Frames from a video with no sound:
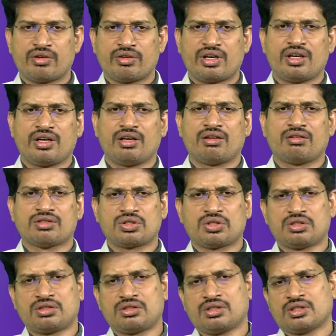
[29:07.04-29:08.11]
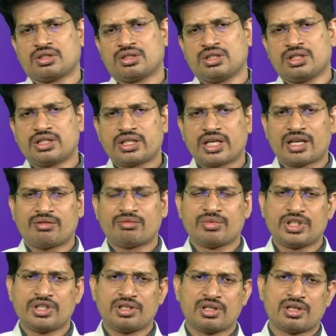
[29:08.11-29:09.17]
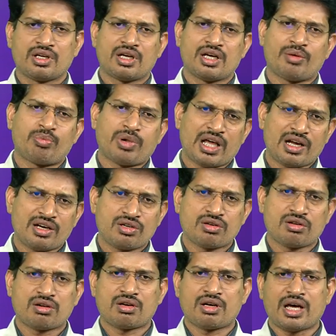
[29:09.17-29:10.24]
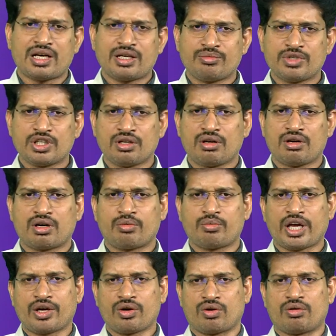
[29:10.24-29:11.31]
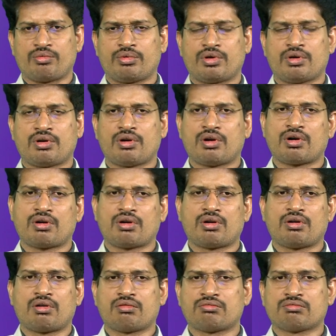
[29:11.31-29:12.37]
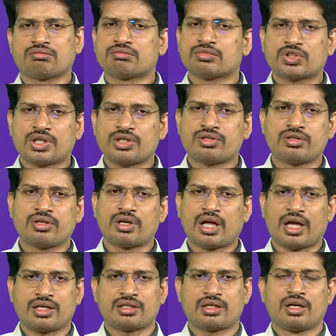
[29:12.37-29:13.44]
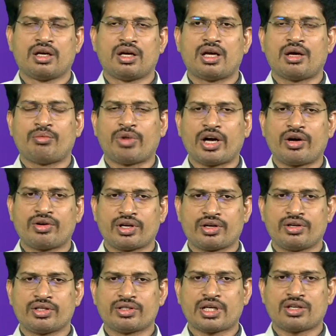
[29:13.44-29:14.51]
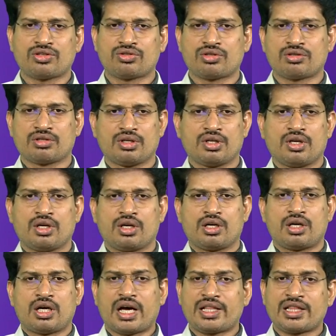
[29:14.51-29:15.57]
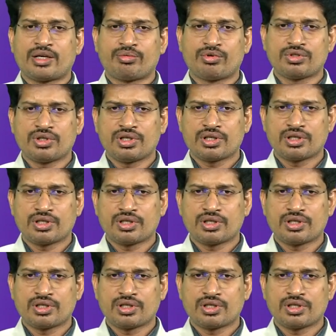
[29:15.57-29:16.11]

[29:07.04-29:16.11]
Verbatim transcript: Uh, so it can be a plant or an animal or a microbe, or uh, considered as a, a biotic disaster. Anthropogenic